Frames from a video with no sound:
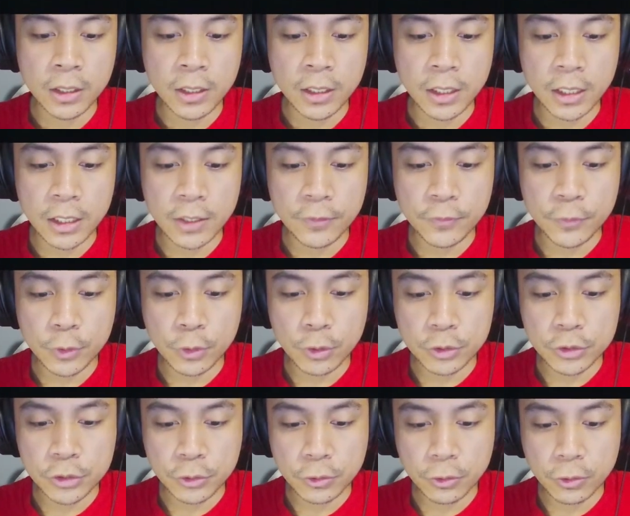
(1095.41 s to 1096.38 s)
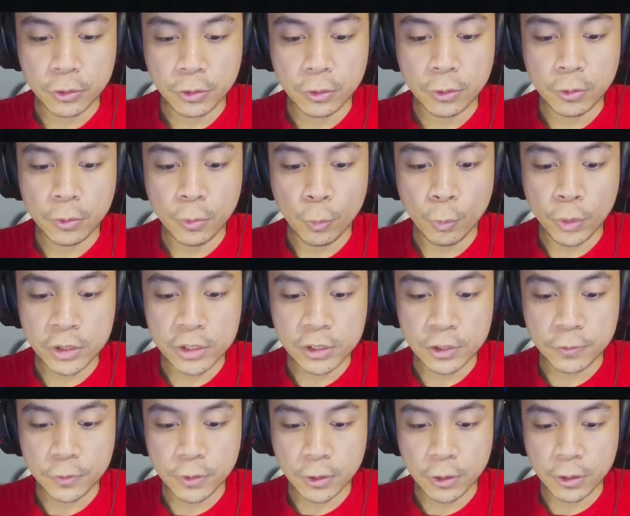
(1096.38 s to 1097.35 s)
And if you control 1
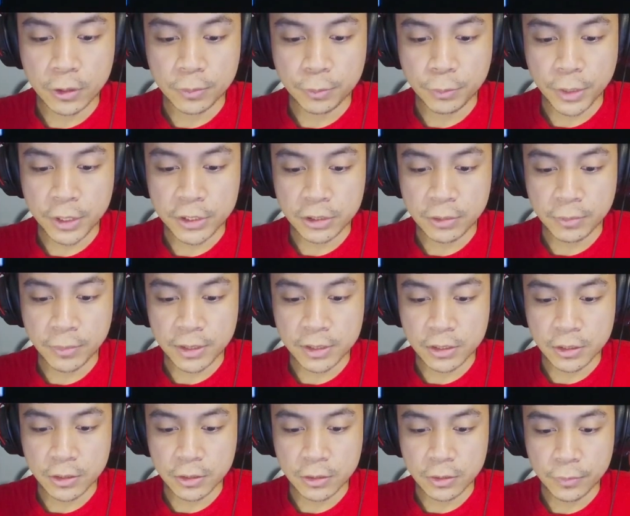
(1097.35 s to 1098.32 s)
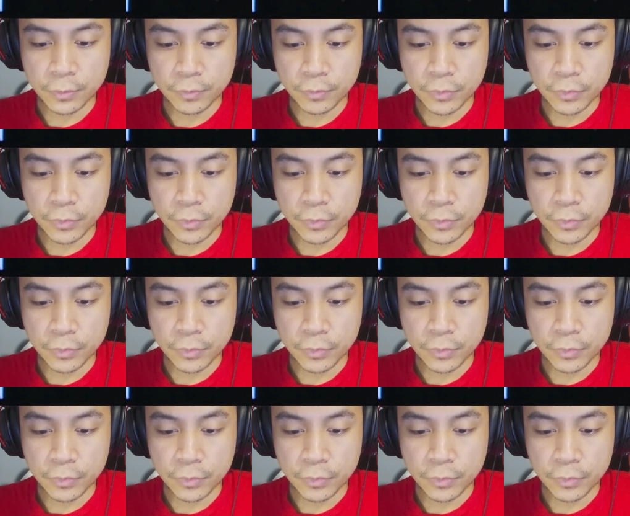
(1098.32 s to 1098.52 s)
Sulfur Cord Pendulum monster